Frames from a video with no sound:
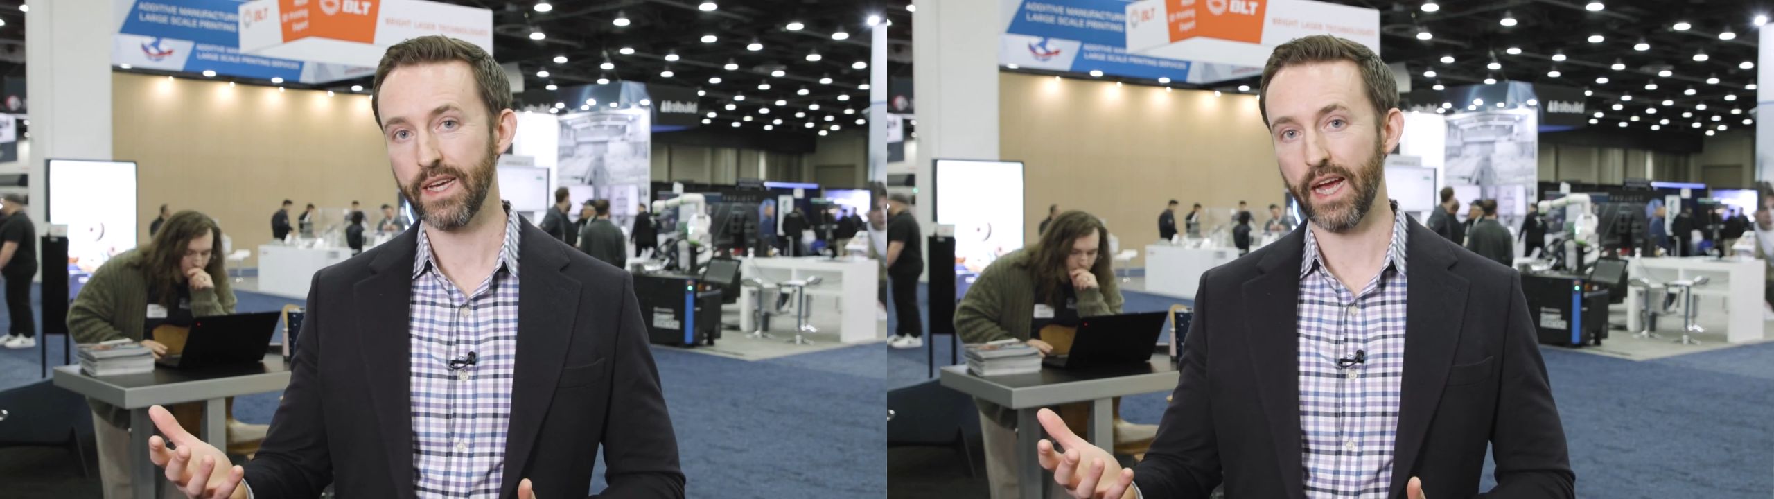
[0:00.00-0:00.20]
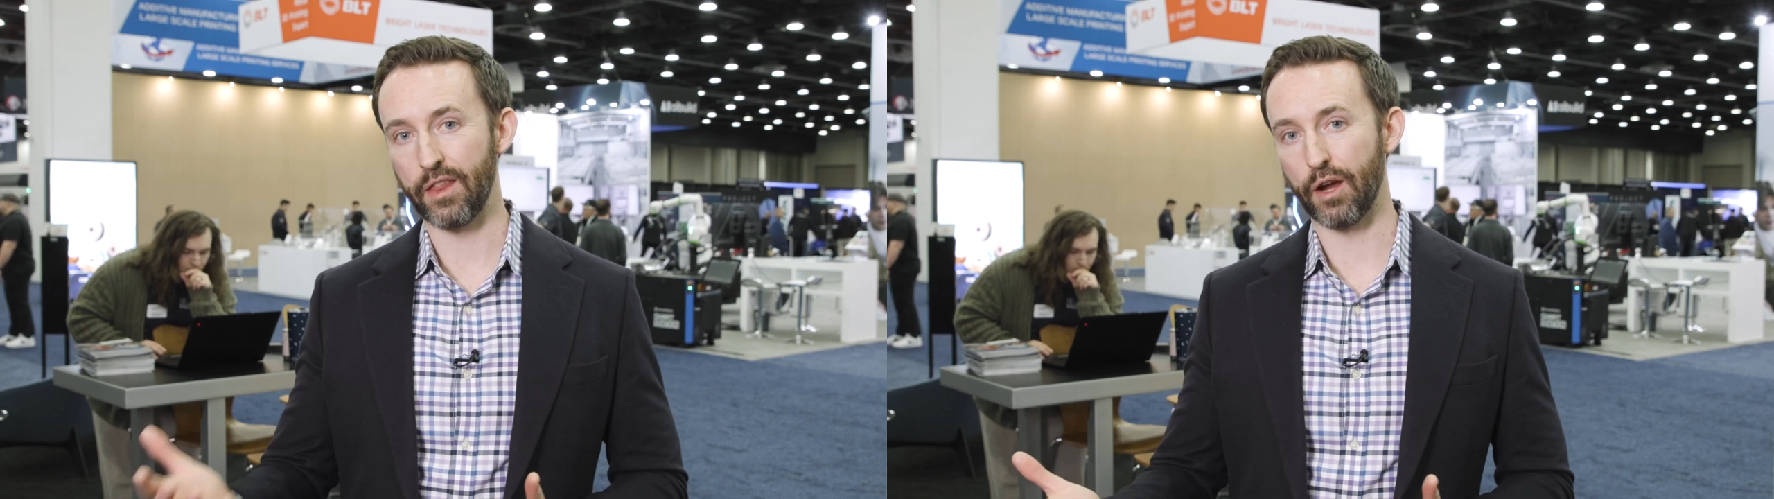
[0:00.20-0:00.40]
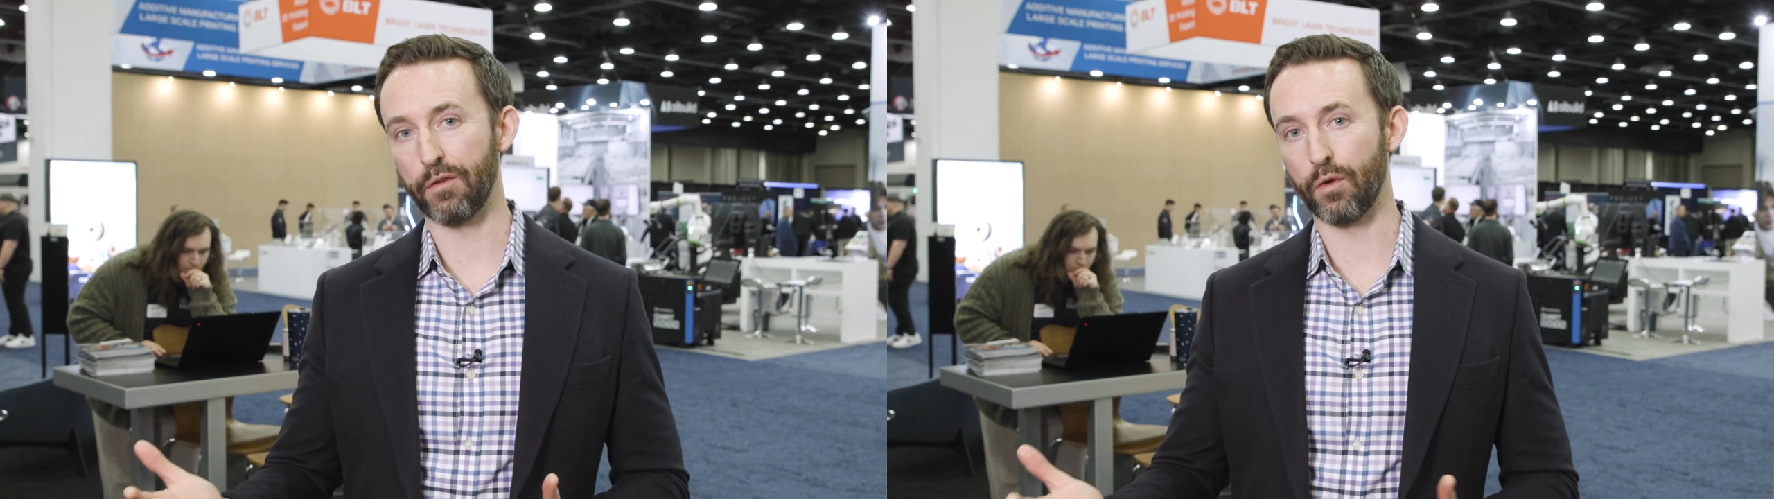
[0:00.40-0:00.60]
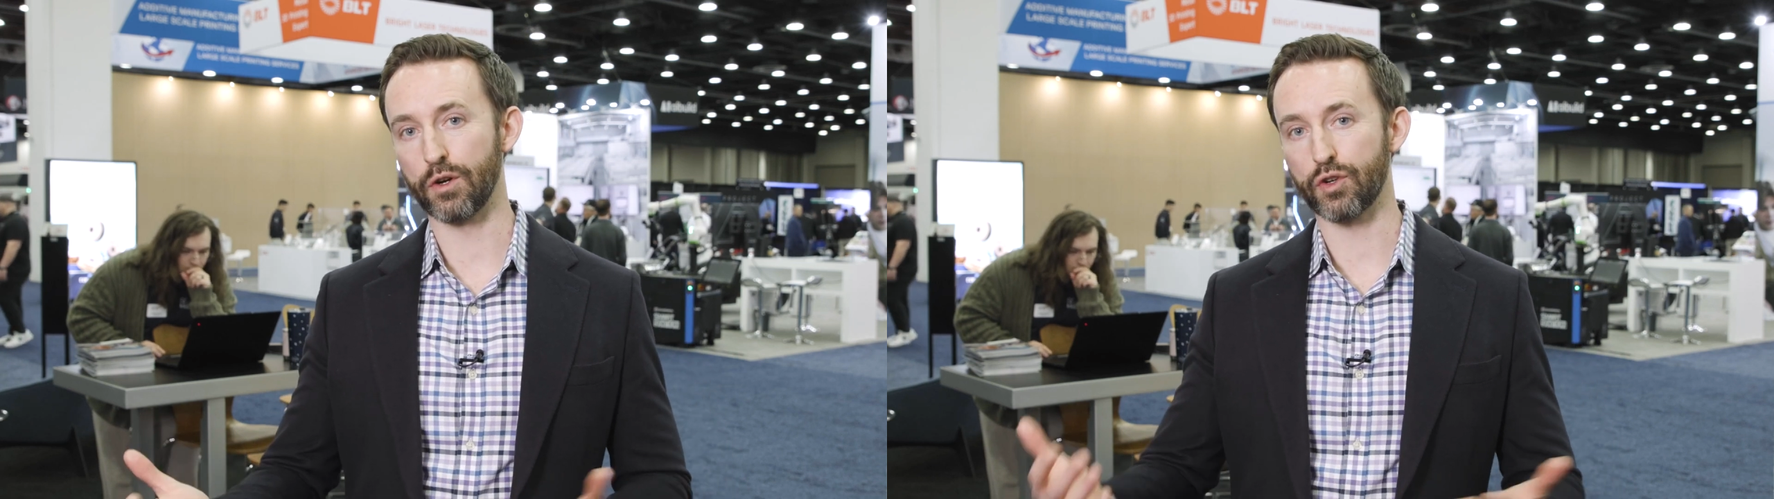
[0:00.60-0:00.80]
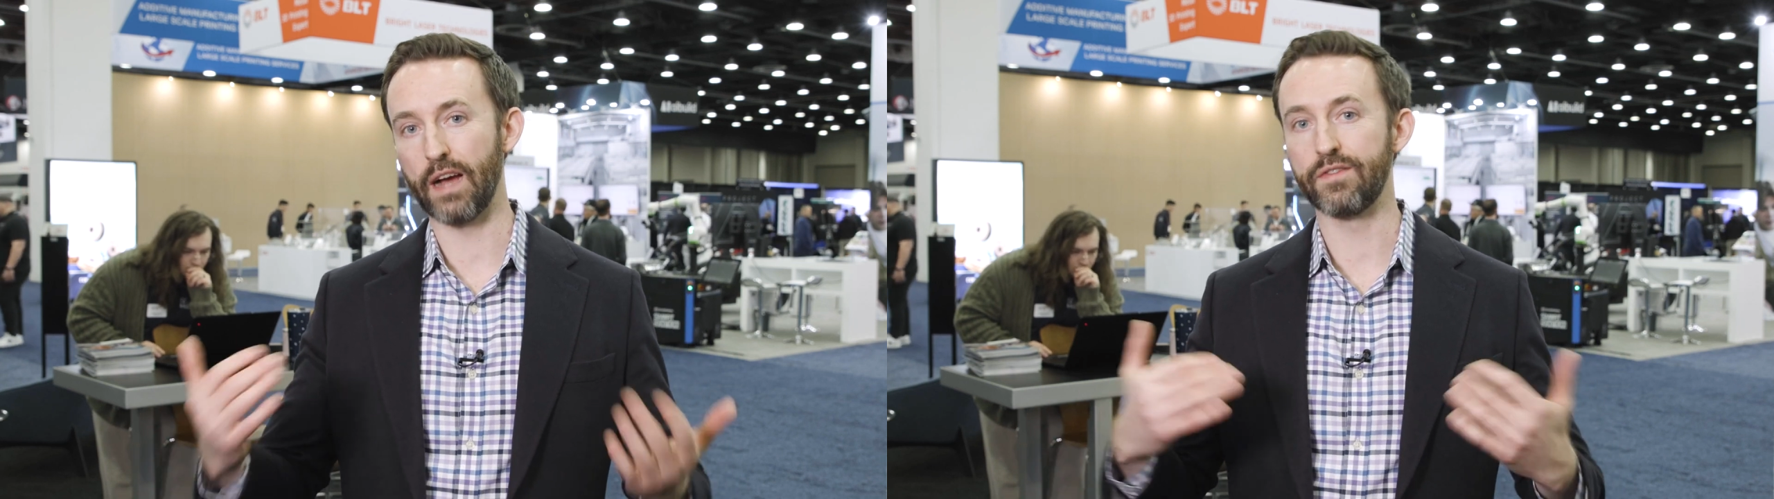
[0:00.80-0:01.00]
and therefore
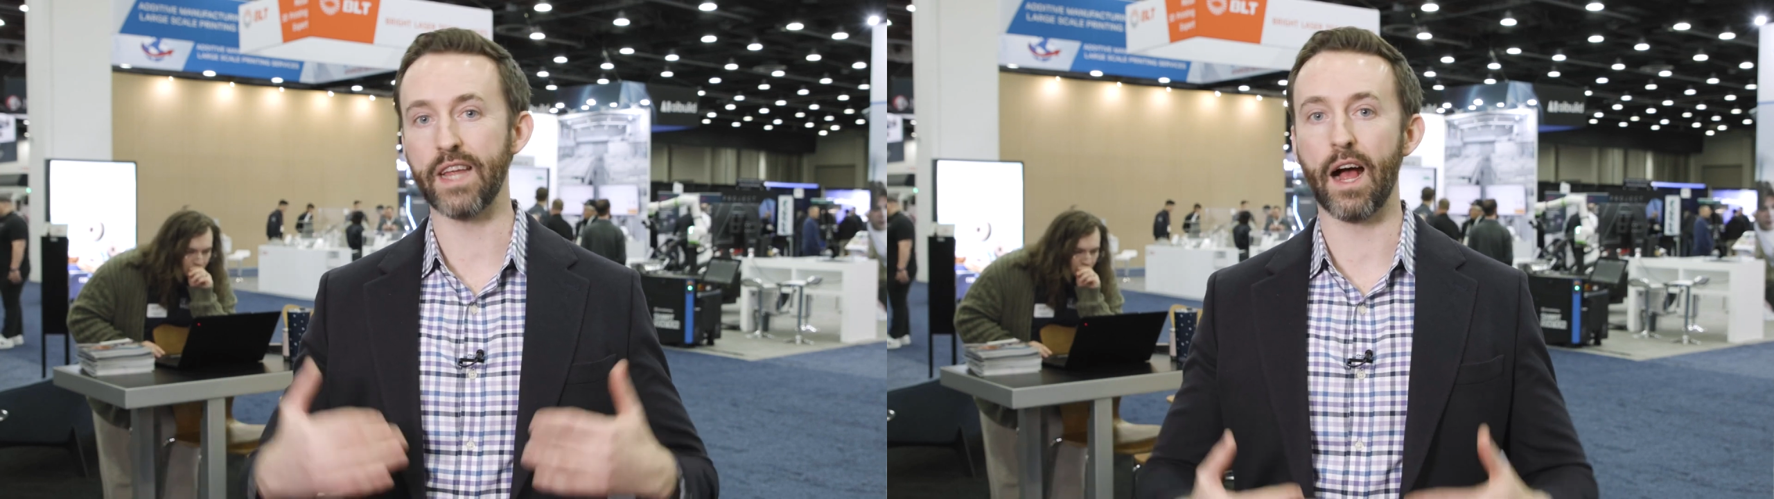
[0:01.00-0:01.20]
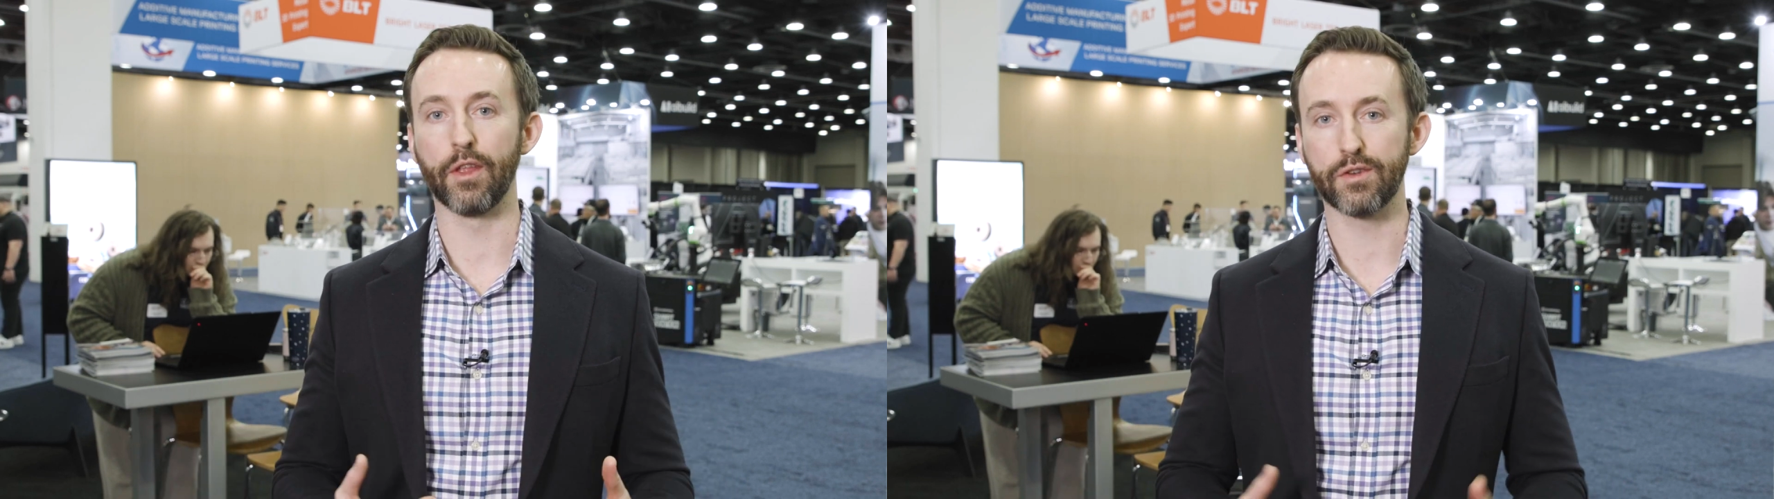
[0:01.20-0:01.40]
drive down